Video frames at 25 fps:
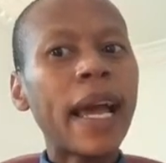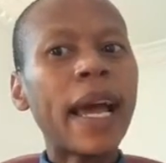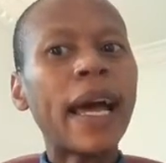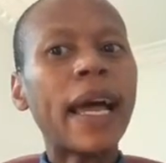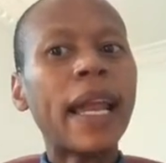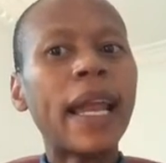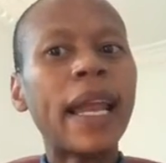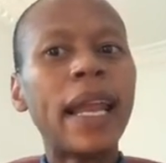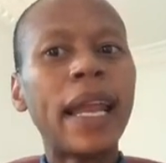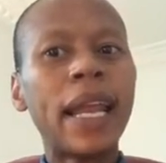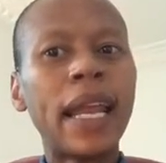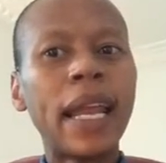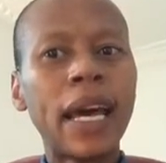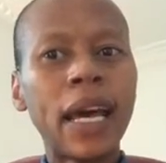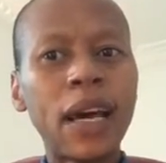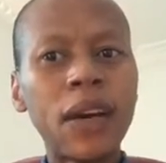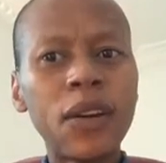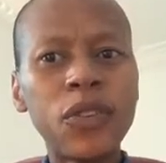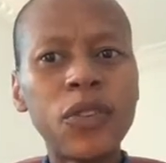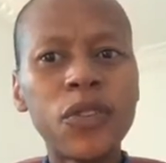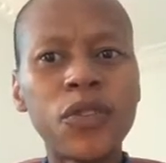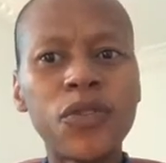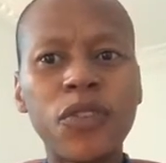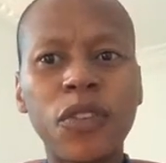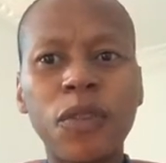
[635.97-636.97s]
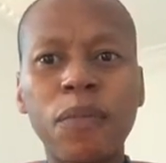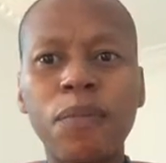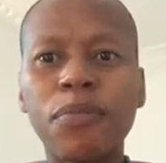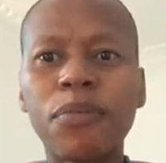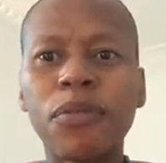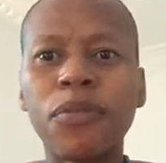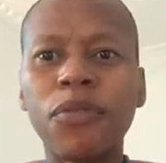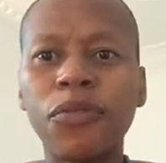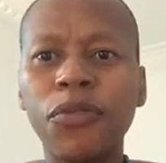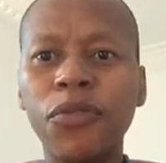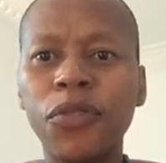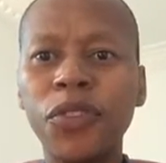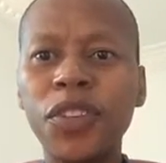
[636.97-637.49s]
allows for
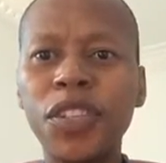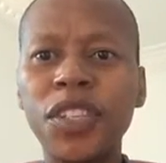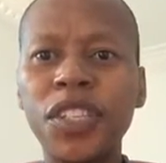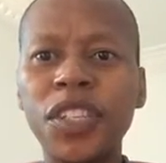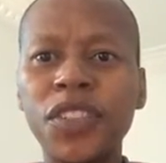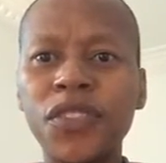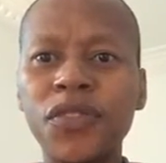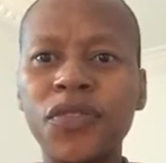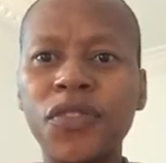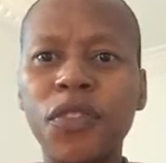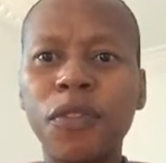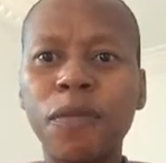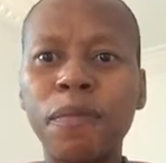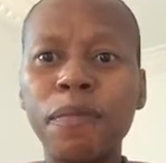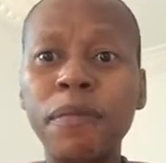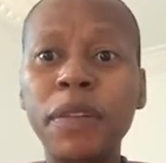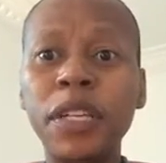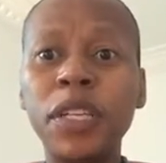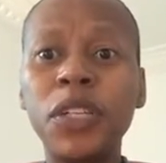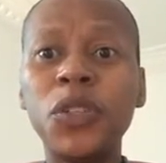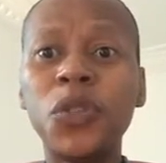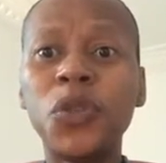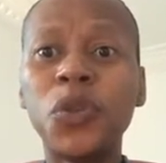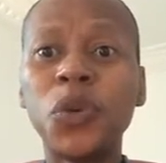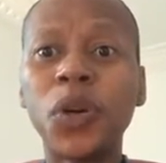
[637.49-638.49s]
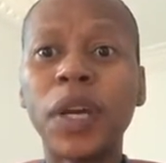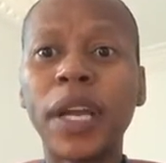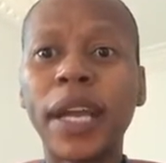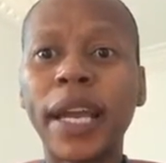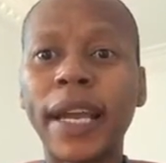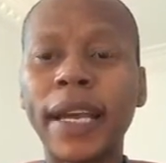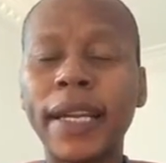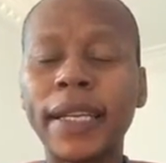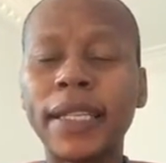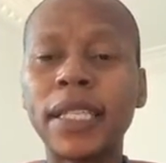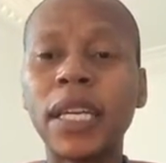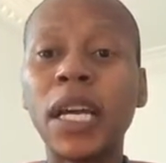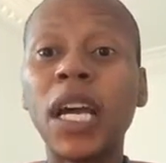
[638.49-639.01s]
provisions for me to
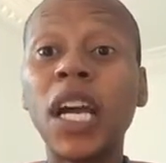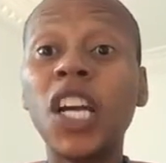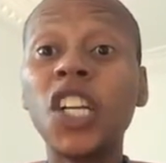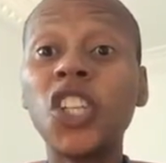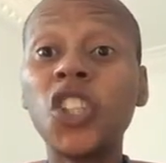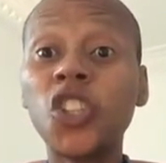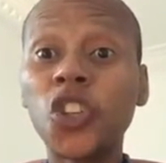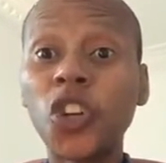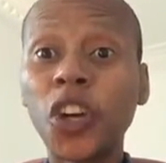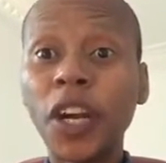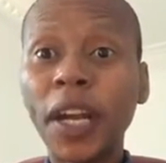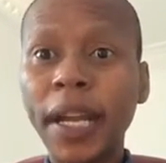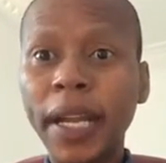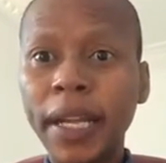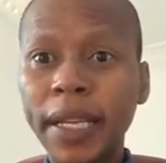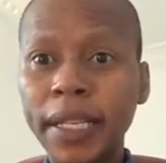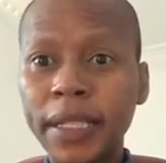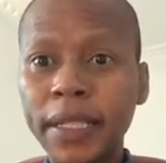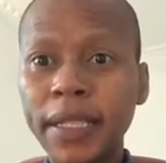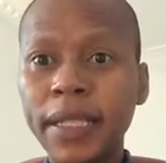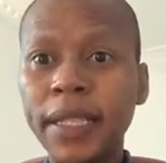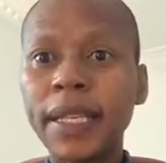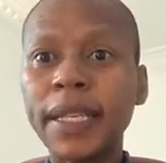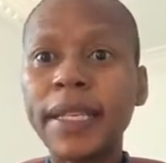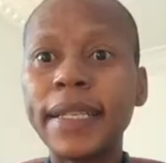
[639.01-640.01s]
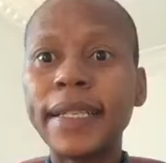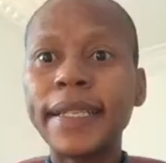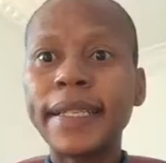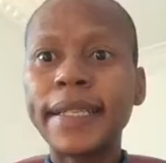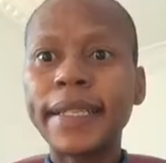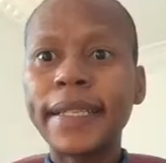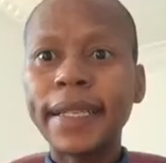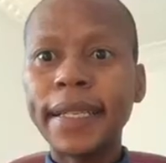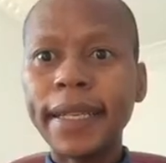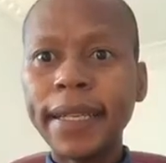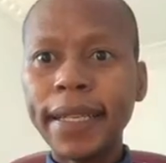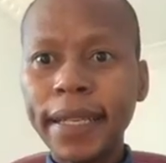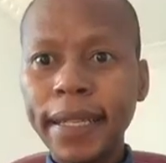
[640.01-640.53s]
get trained,
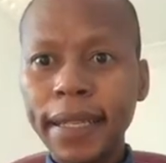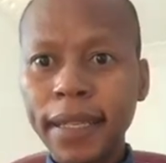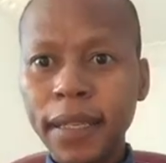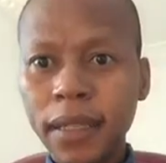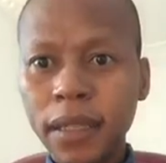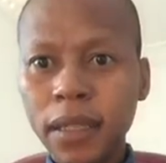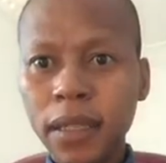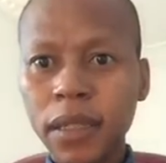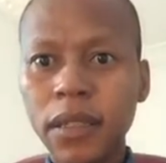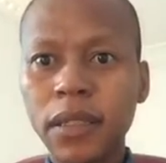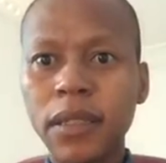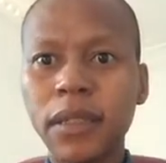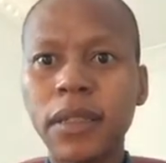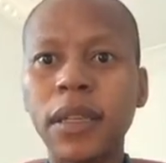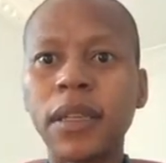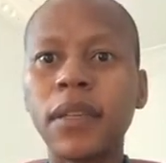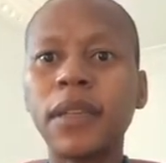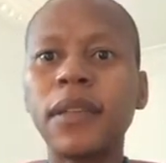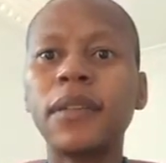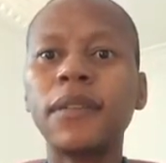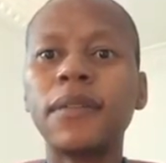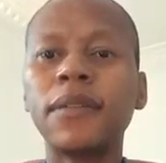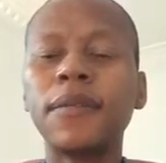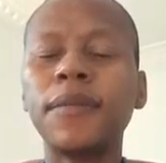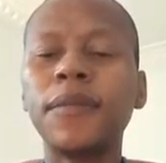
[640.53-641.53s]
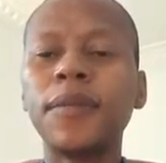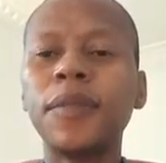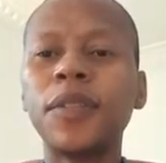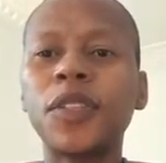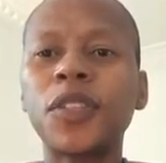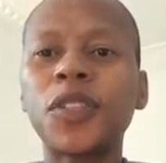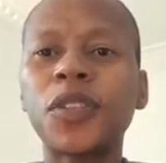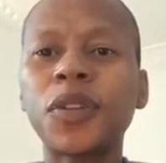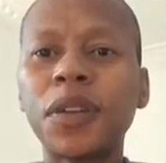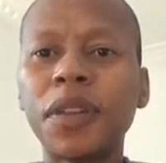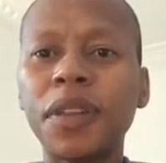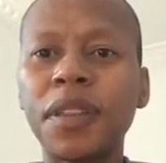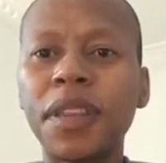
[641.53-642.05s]
skilled,
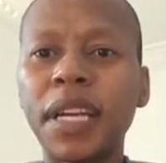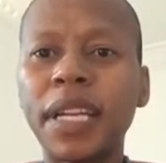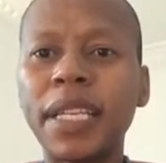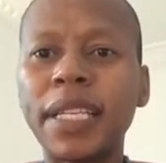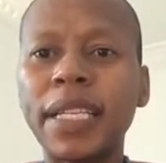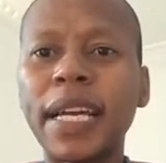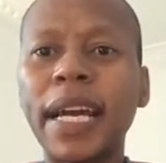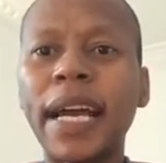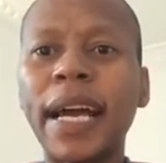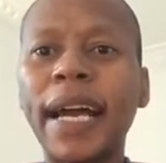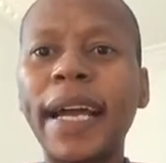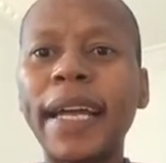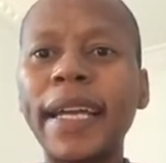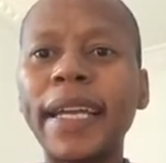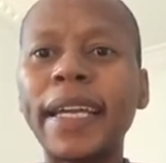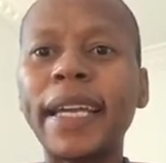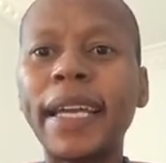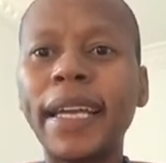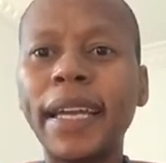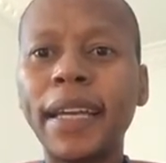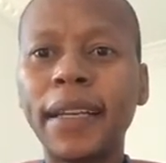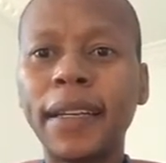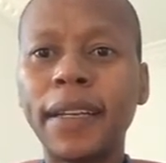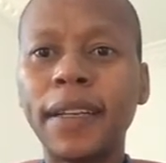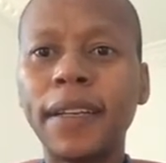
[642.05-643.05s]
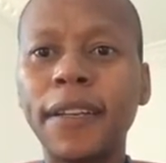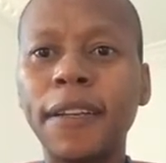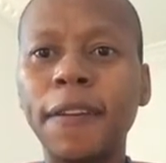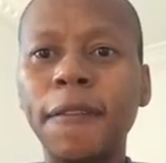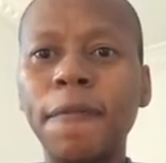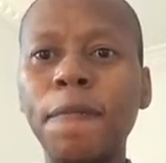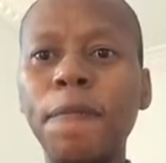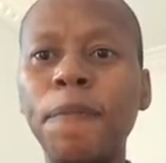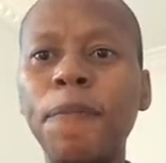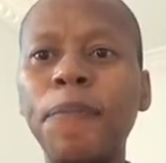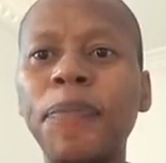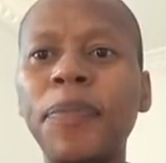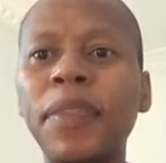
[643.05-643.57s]
so that I can
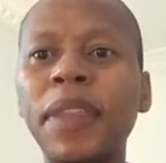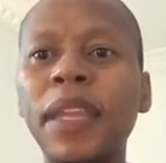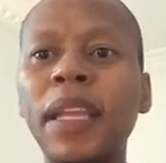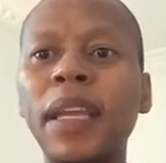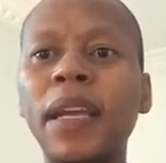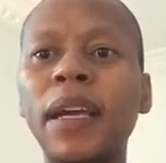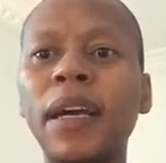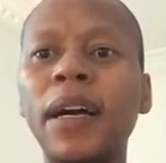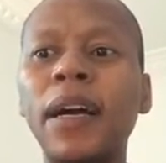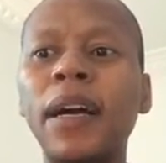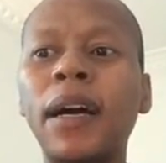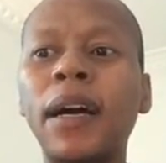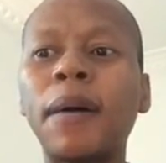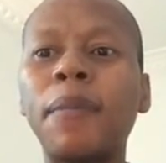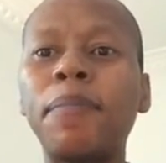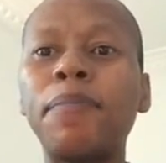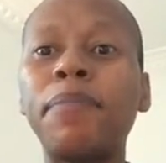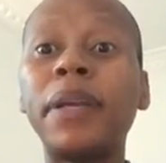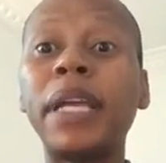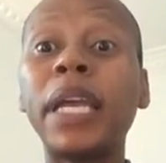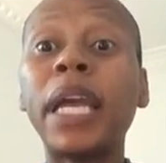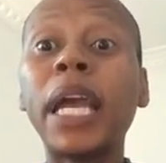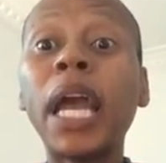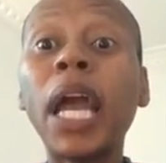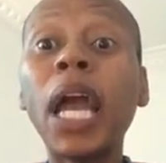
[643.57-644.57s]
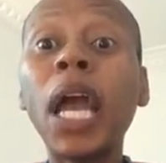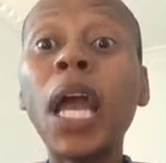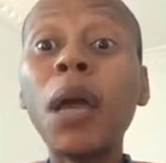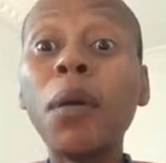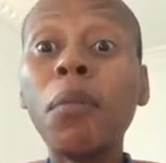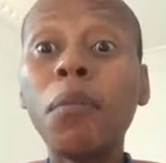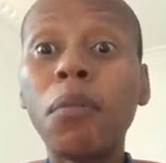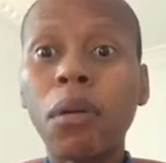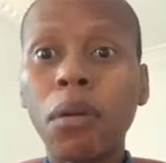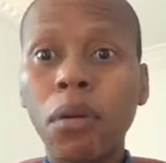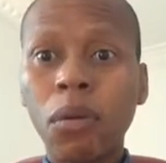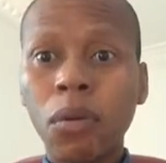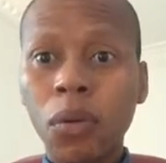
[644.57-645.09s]
be
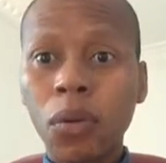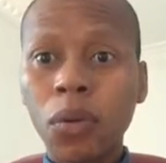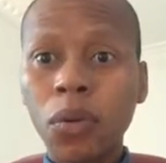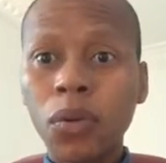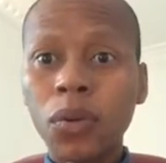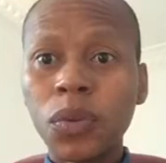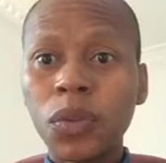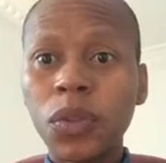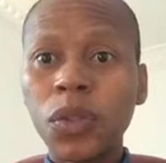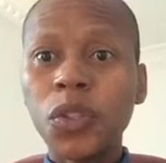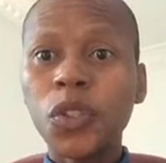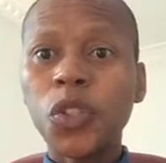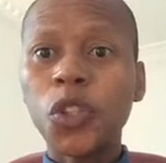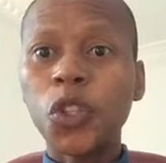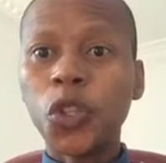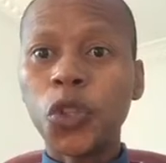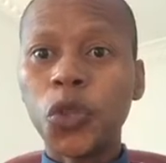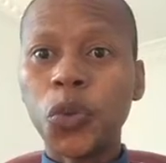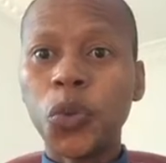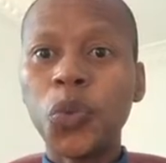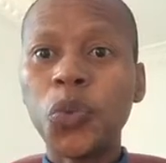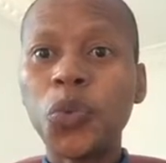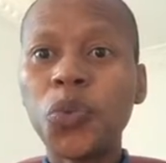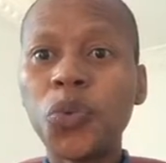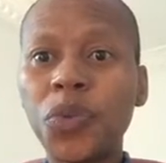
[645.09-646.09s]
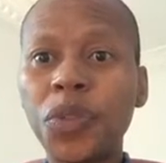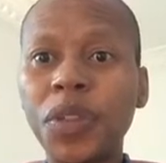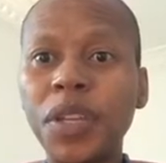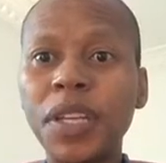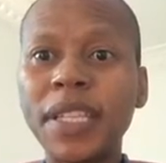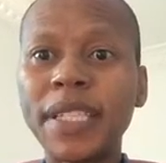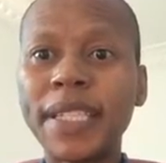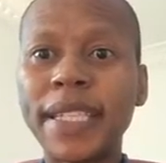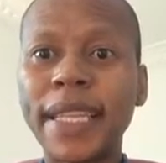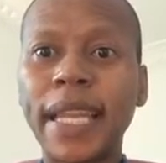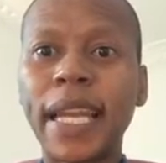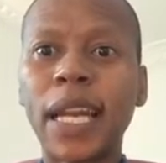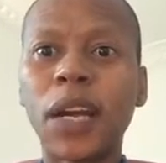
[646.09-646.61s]
able to do
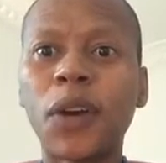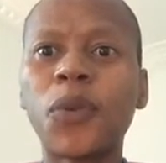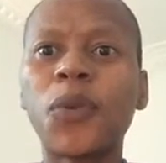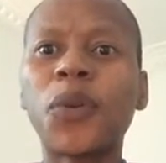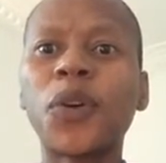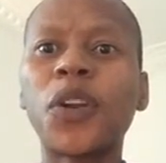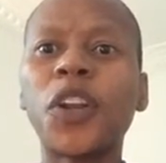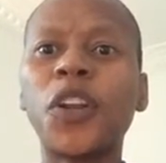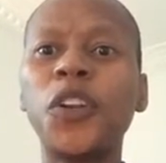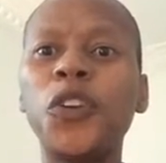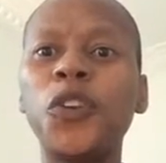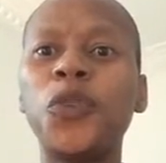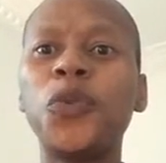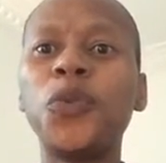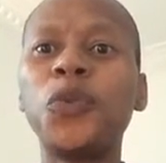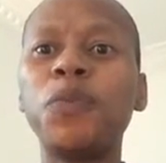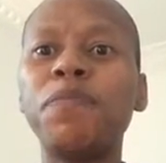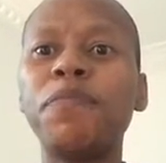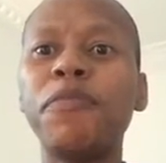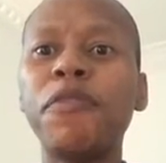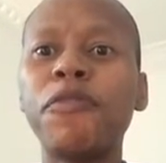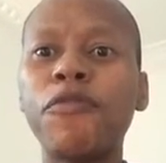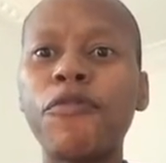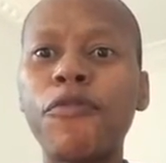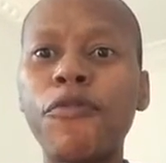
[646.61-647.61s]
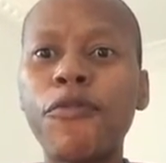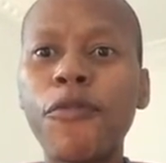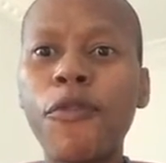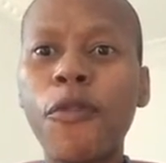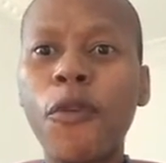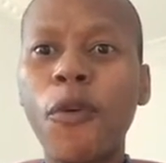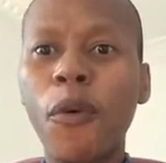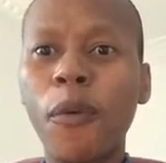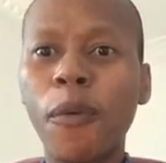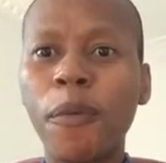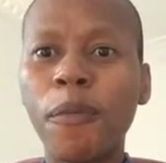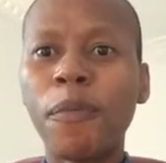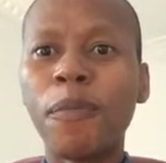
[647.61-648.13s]
things that I couldn't do
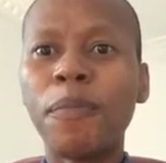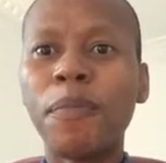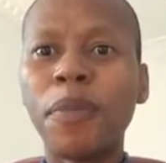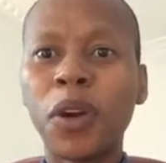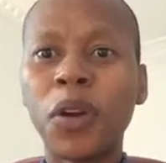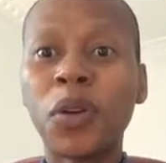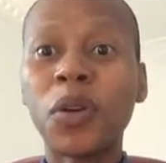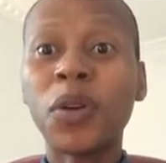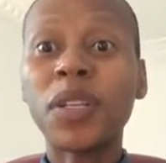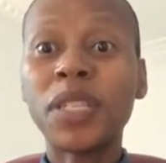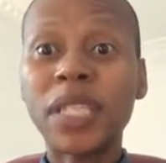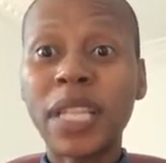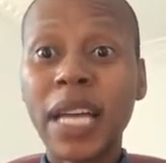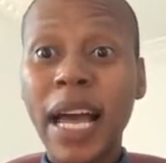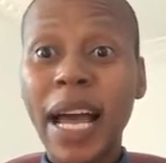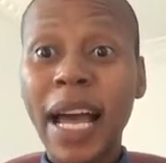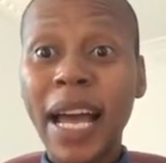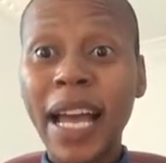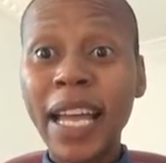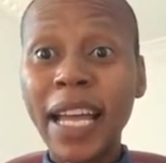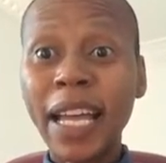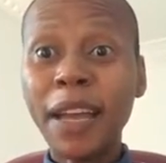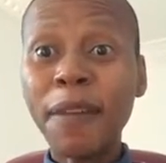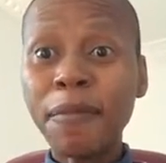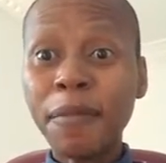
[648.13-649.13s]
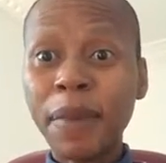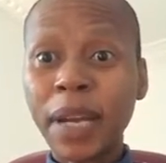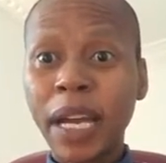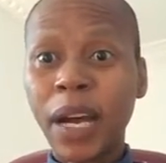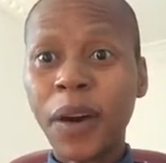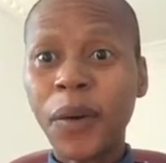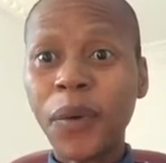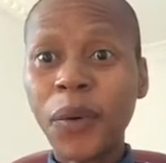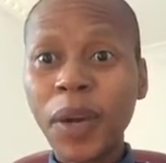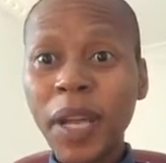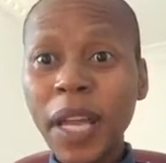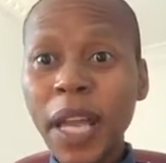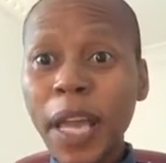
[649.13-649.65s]
before, because I am
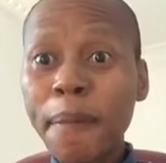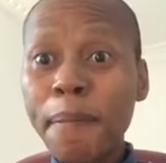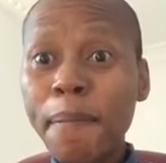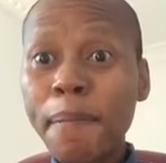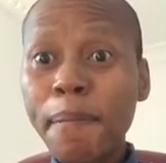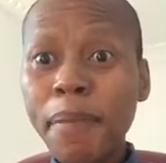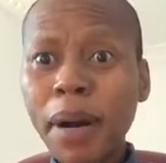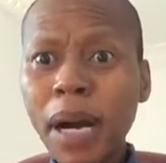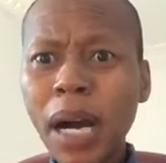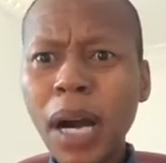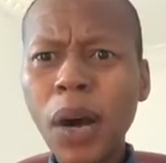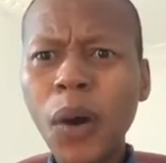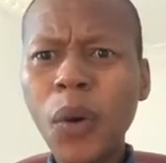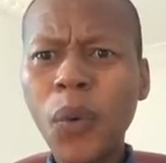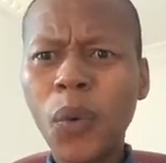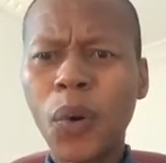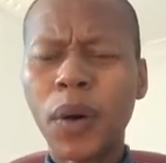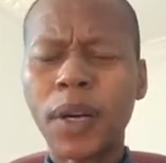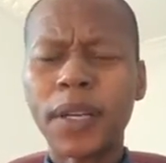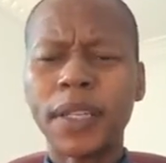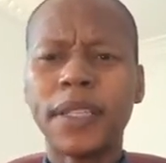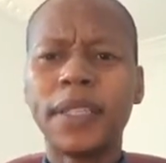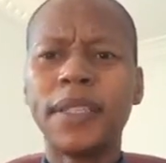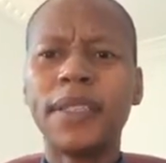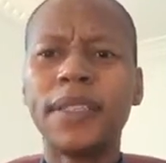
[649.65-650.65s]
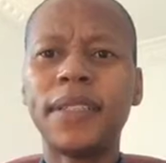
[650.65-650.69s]
now empowered.